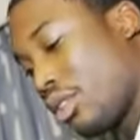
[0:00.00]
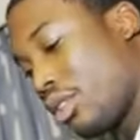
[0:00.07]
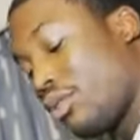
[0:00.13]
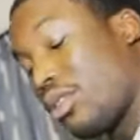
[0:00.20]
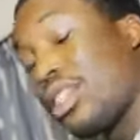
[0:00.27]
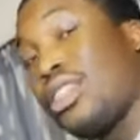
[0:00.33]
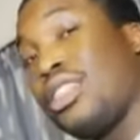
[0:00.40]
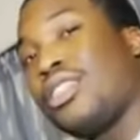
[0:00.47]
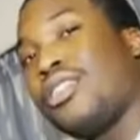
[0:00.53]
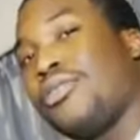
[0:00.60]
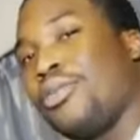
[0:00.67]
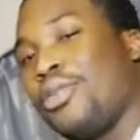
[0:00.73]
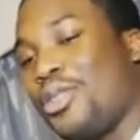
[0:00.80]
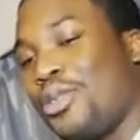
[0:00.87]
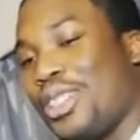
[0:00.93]
Which one of these,
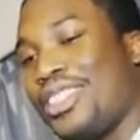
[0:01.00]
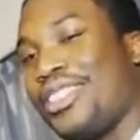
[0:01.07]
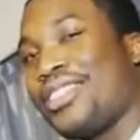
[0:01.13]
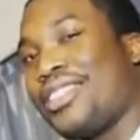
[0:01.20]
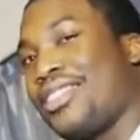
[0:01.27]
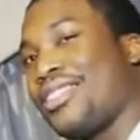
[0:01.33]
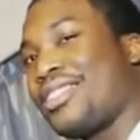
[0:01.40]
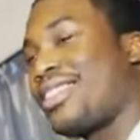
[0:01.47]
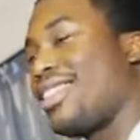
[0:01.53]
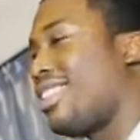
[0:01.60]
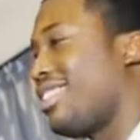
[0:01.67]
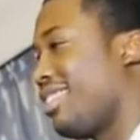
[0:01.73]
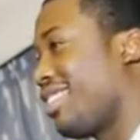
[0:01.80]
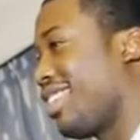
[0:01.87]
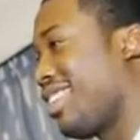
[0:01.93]
which one of these dudes
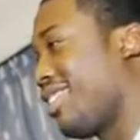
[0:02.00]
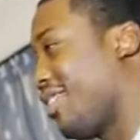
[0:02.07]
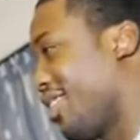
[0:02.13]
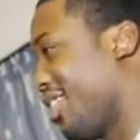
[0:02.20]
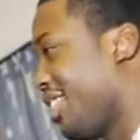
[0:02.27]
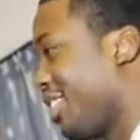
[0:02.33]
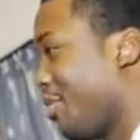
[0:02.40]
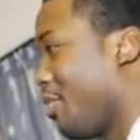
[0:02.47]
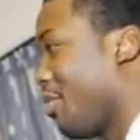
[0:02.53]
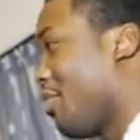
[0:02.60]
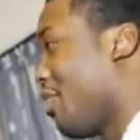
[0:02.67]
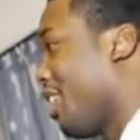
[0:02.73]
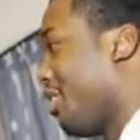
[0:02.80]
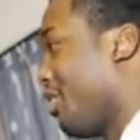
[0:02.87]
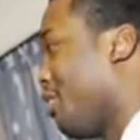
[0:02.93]
think you trying to go to jail, be
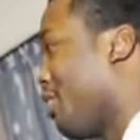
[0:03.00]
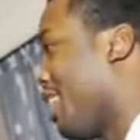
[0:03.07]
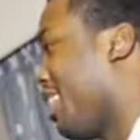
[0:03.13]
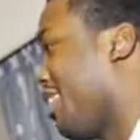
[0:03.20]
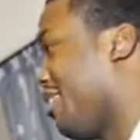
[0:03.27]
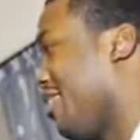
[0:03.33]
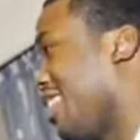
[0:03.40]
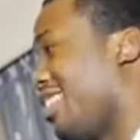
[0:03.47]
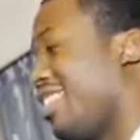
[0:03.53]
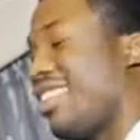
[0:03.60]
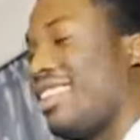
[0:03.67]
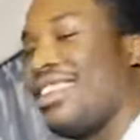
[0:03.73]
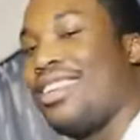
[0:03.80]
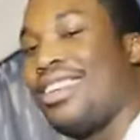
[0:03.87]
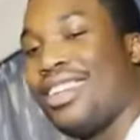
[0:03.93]
fighting a body right
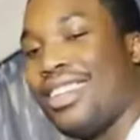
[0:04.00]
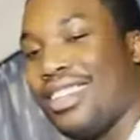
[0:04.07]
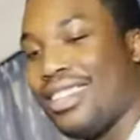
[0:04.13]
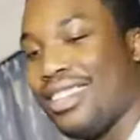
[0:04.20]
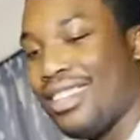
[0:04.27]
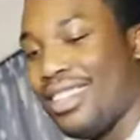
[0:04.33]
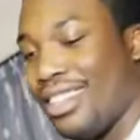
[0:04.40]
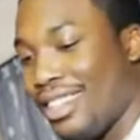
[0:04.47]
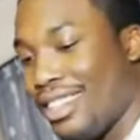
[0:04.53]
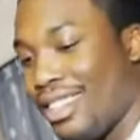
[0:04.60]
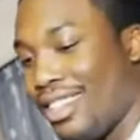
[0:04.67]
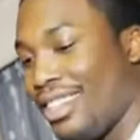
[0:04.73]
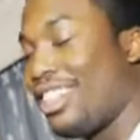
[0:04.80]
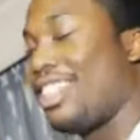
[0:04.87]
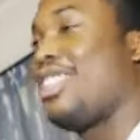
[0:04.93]
now? None of
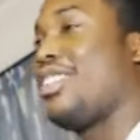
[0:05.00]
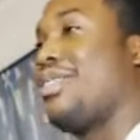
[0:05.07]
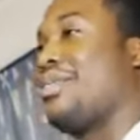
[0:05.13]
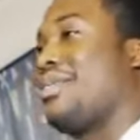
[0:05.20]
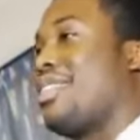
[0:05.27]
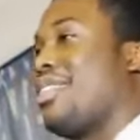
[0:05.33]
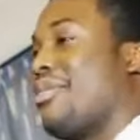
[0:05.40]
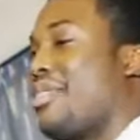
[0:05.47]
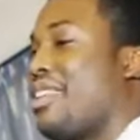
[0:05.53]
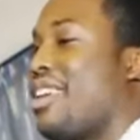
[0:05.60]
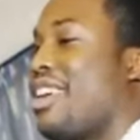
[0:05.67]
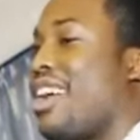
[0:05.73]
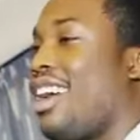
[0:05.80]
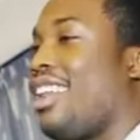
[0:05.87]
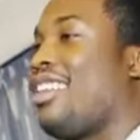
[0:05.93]
these dudes. So
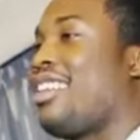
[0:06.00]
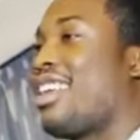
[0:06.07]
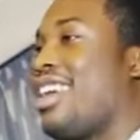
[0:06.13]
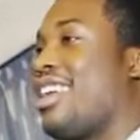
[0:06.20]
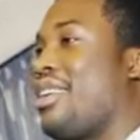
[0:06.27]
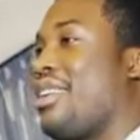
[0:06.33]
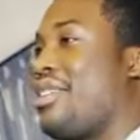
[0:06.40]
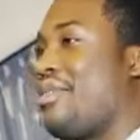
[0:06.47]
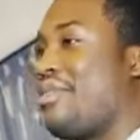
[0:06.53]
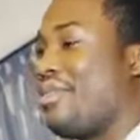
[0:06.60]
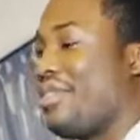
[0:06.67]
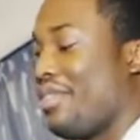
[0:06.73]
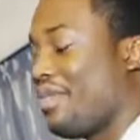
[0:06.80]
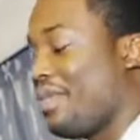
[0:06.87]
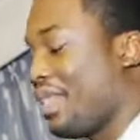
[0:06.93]
I look at it,
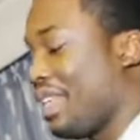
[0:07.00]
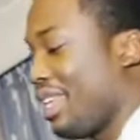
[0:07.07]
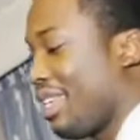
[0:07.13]
if, if